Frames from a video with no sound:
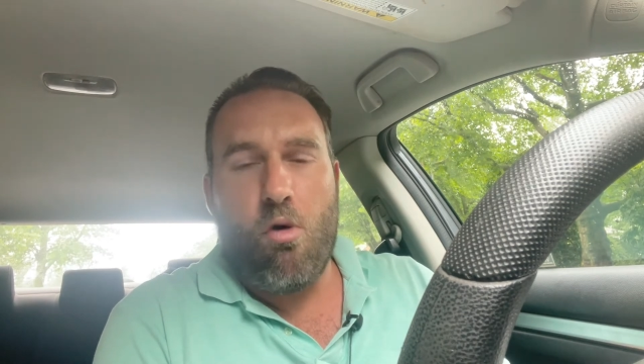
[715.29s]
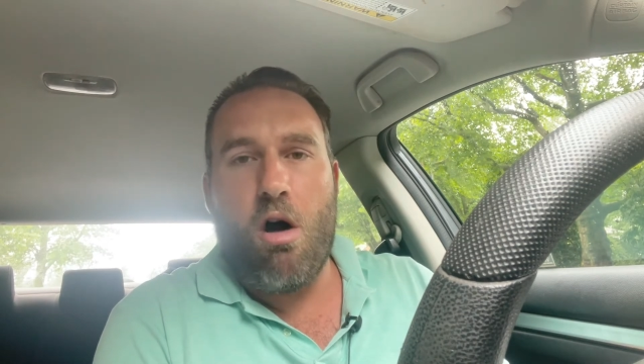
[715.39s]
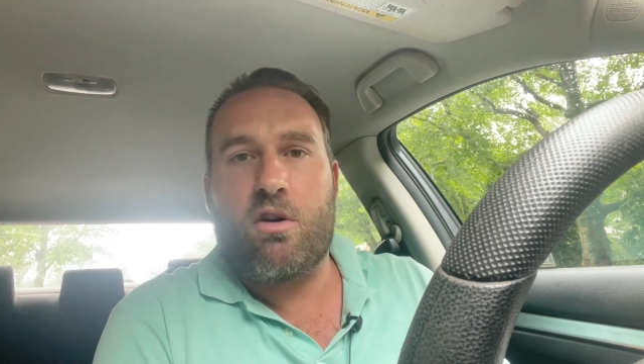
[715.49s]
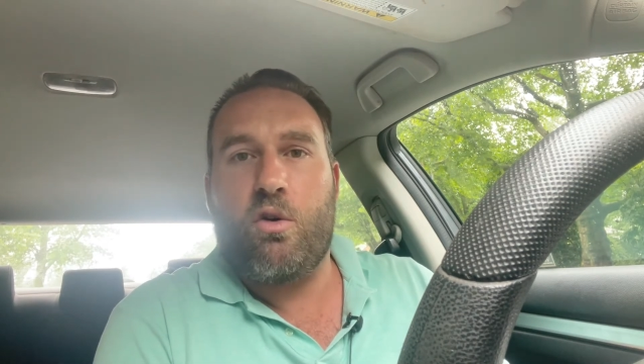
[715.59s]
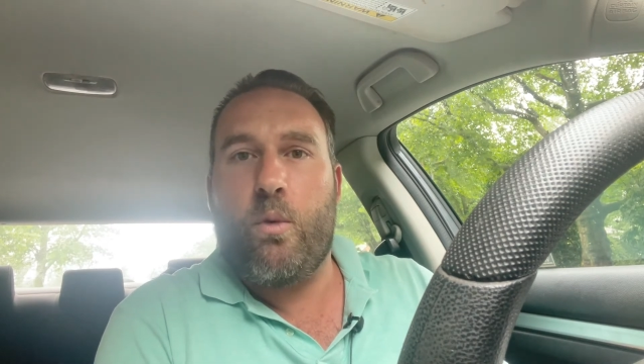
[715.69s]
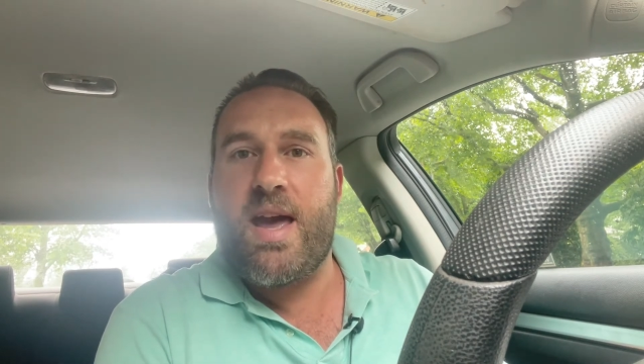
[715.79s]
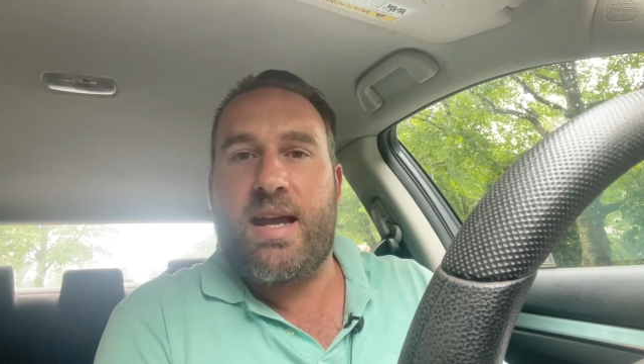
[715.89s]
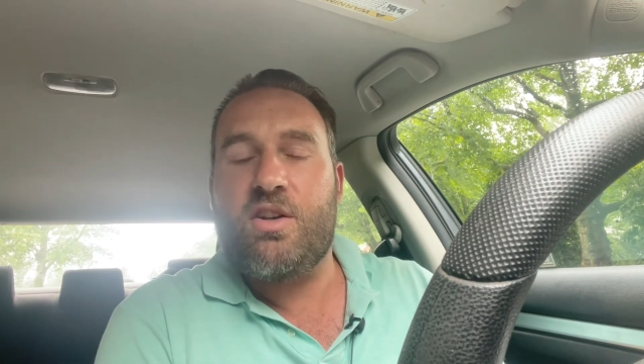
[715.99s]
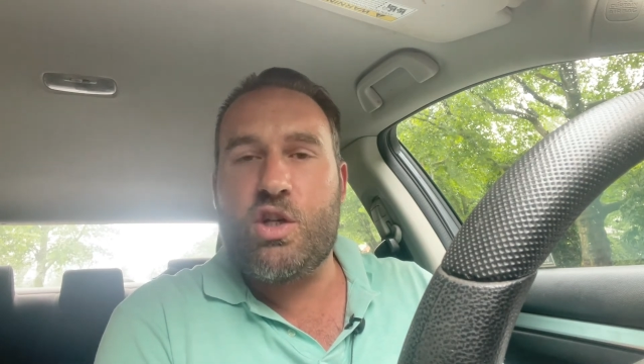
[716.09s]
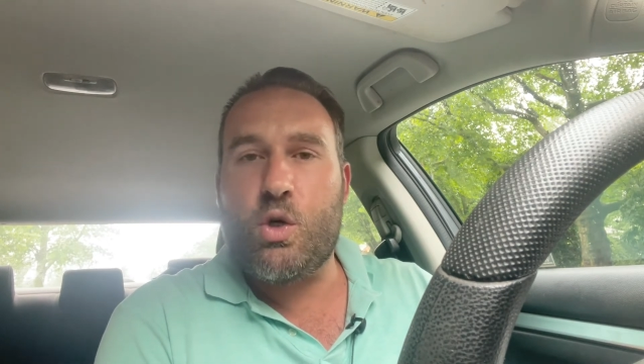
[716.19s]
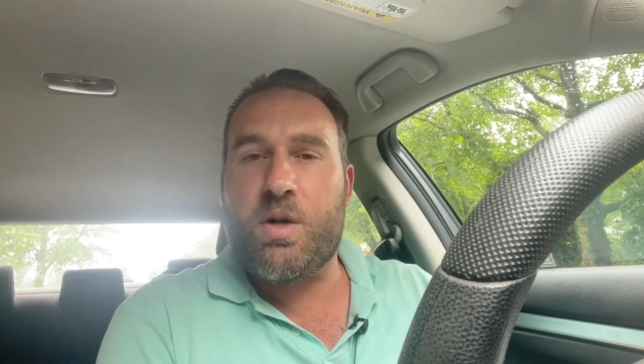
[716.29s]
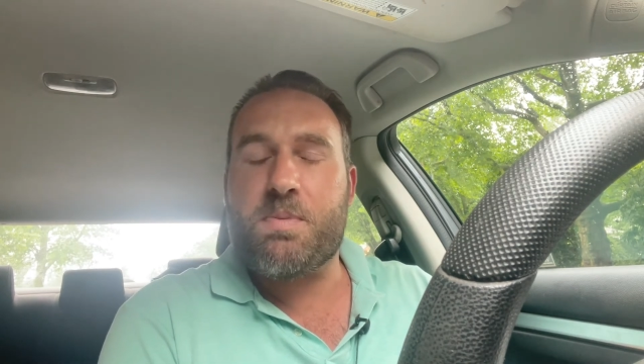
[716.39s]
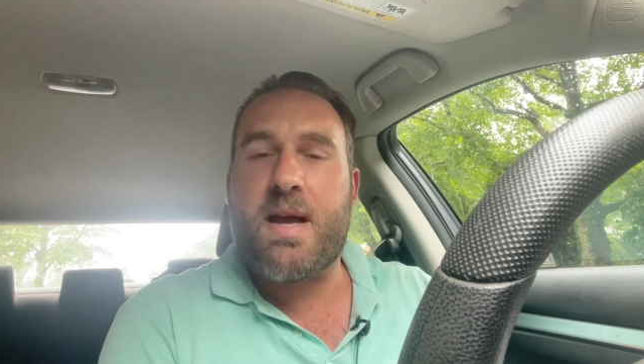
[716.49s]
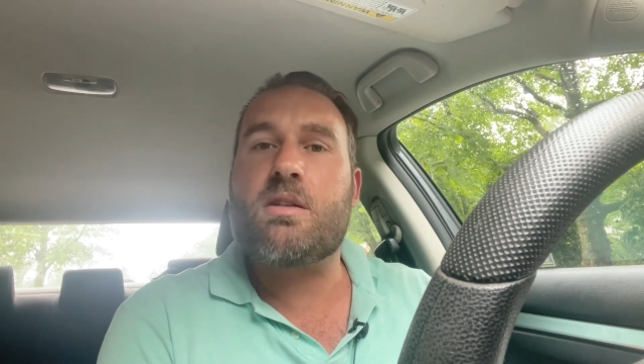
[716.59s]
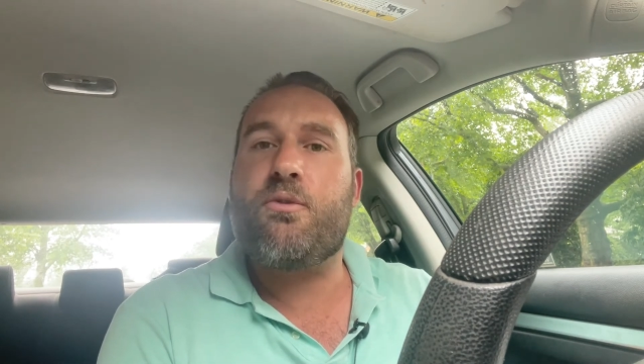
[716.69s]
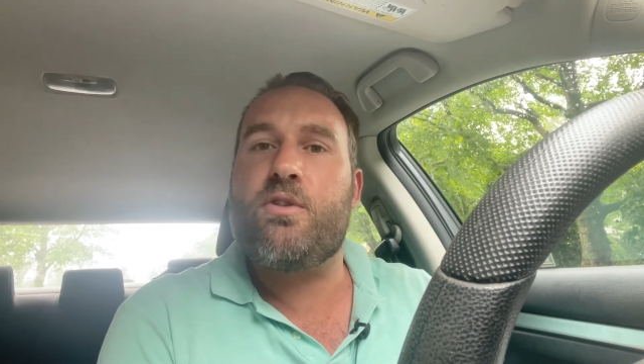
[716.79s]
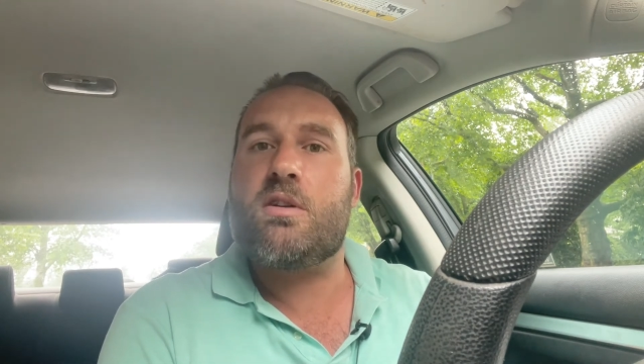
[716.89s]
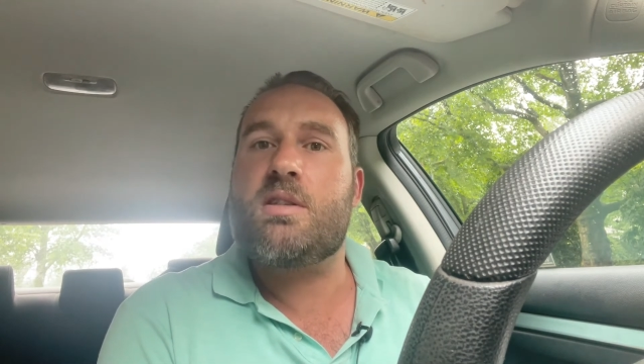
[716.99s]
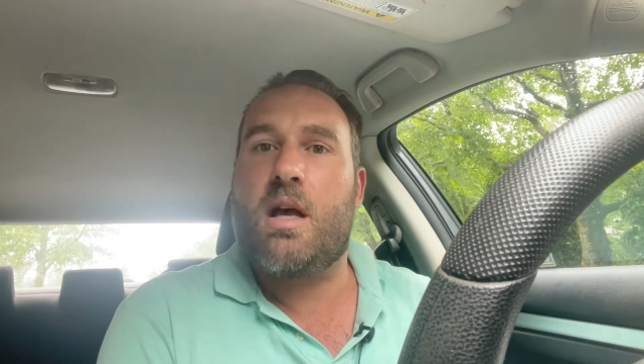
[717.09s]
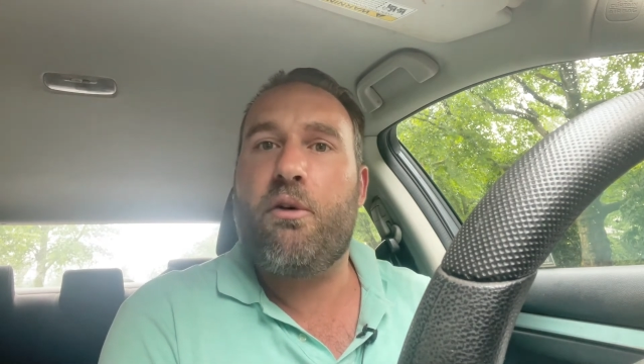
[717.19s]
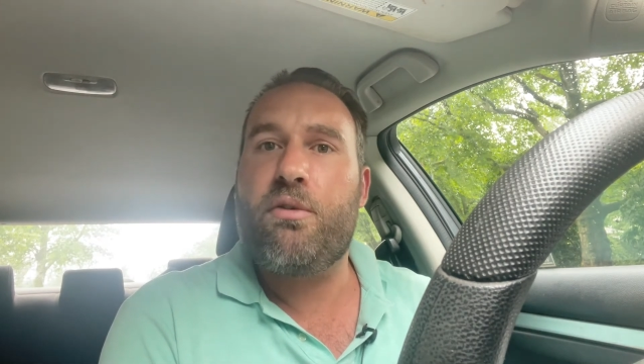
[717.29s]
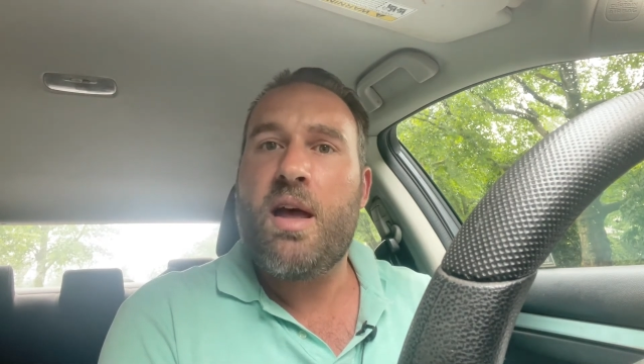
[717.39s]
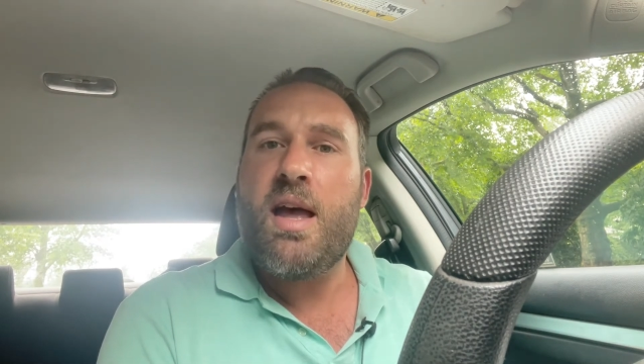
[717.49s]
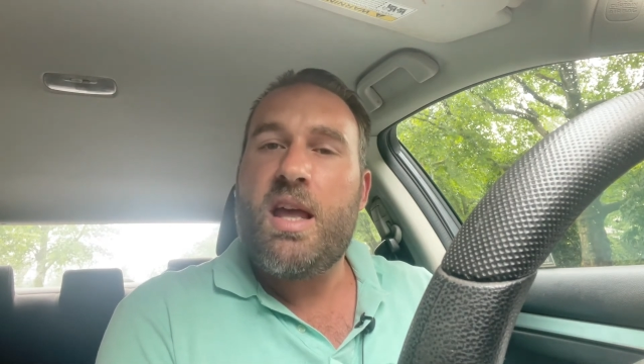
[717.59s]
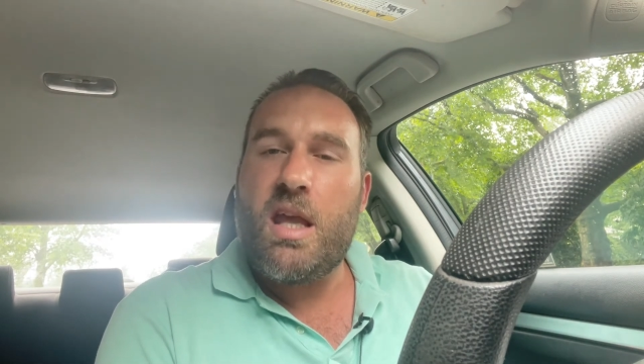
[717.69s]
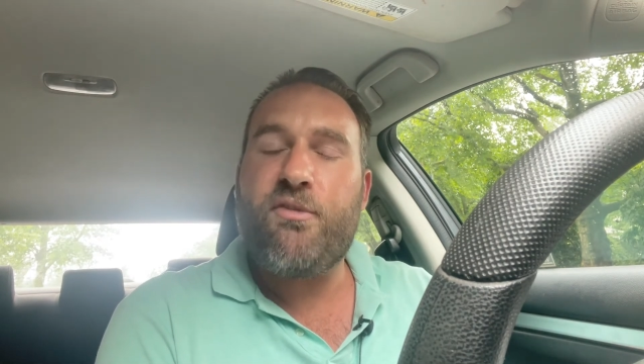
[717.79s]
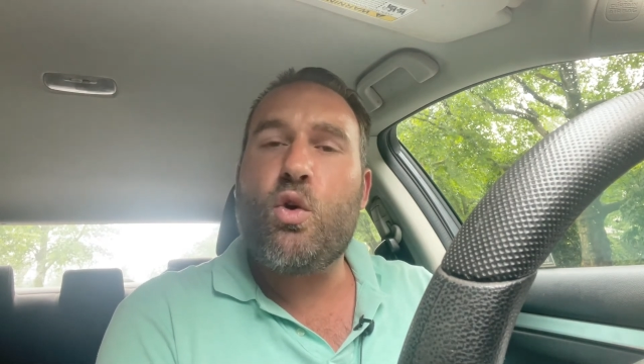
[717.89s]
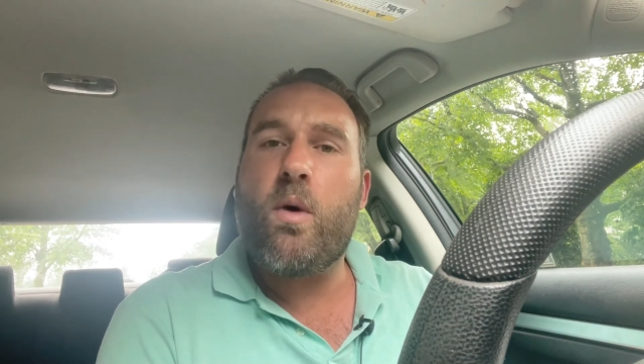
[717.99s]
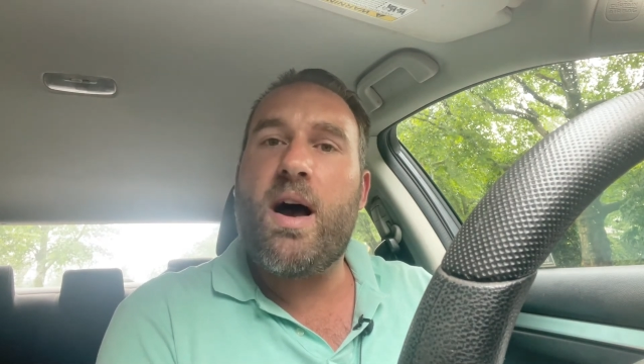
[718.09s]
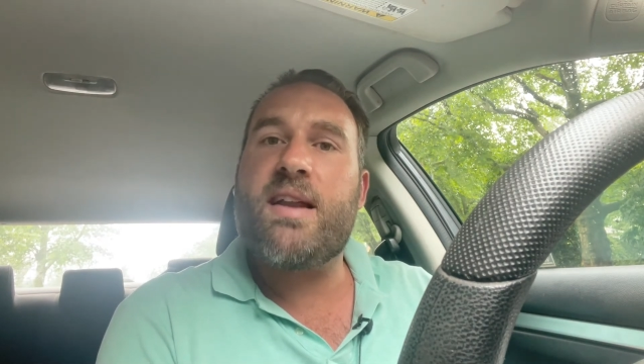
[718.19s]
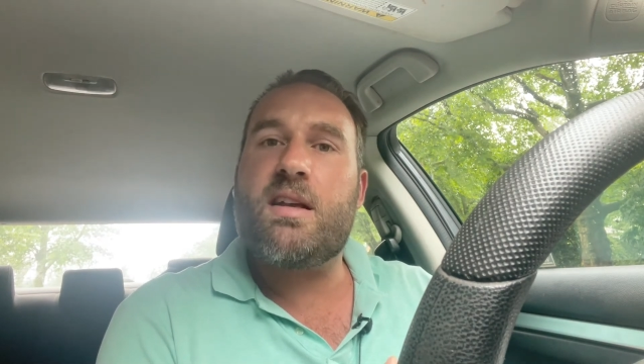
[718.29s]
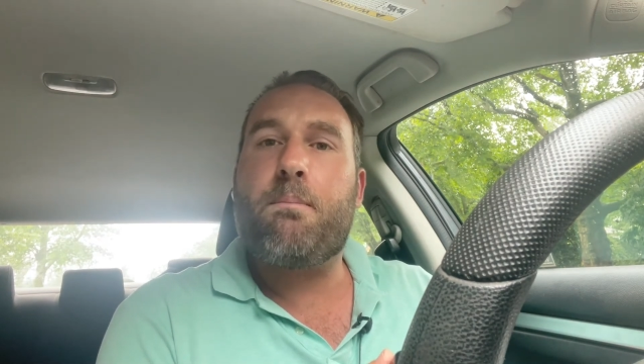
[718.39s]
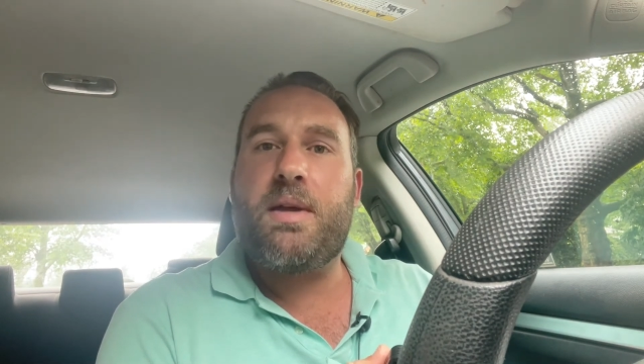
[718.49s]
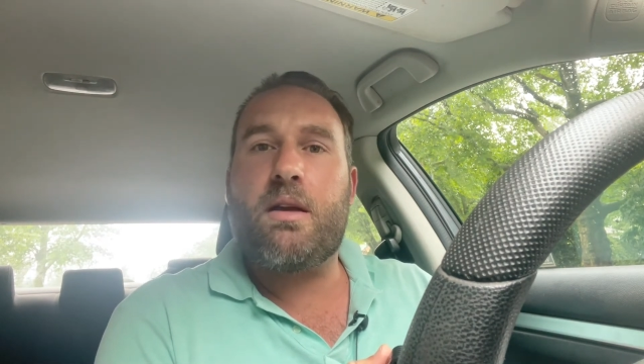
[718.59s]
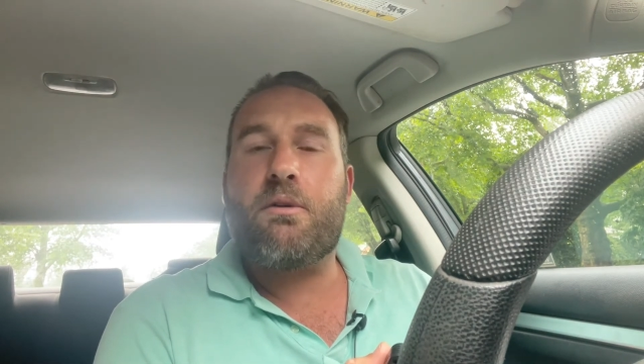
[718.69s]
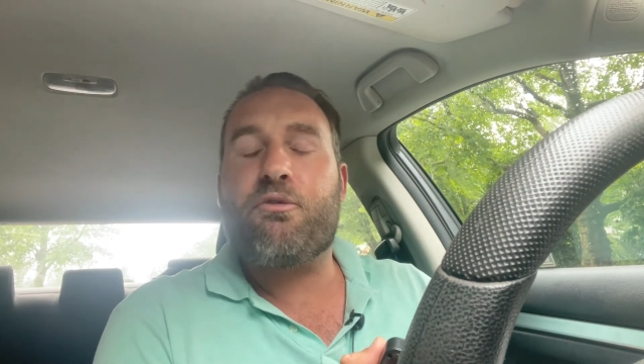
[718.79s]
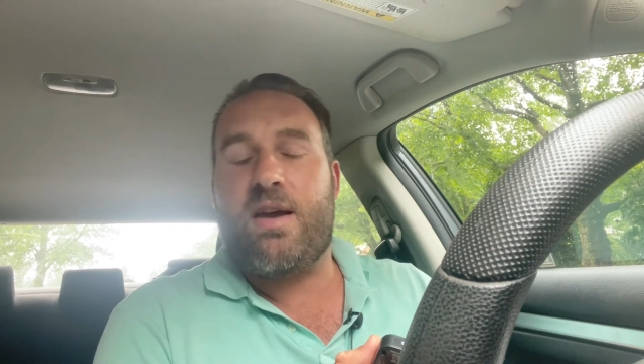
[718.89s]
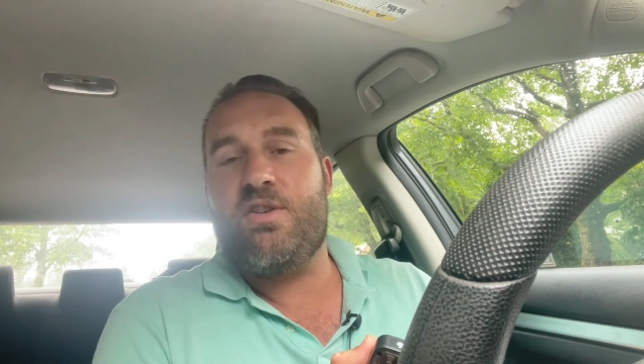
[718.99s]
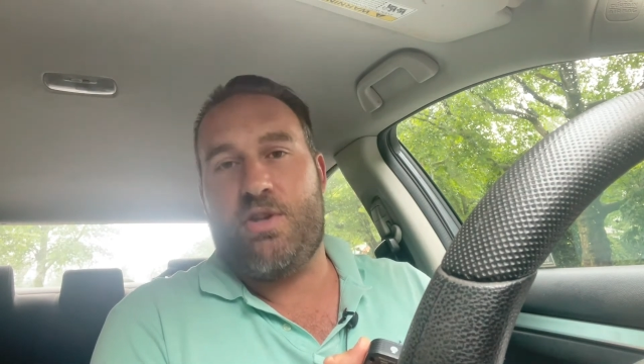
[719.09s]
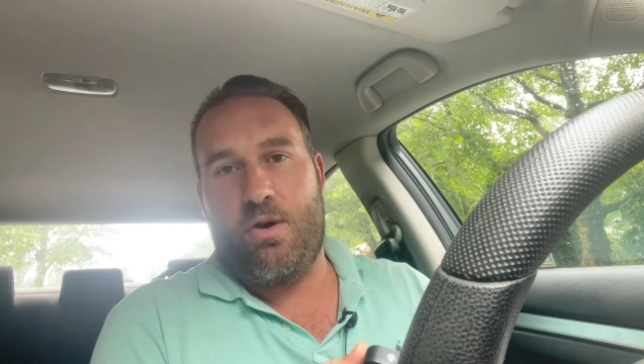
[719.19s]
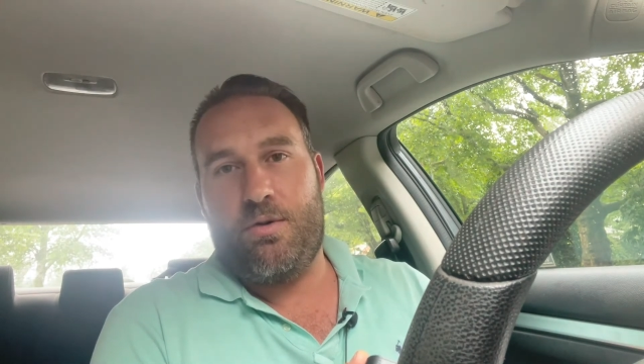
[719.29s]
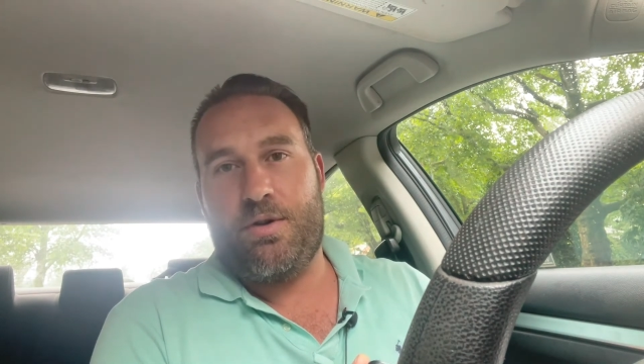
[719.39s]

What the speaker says: walk away and do what's best for yourself, if you wind up being friend-zoned.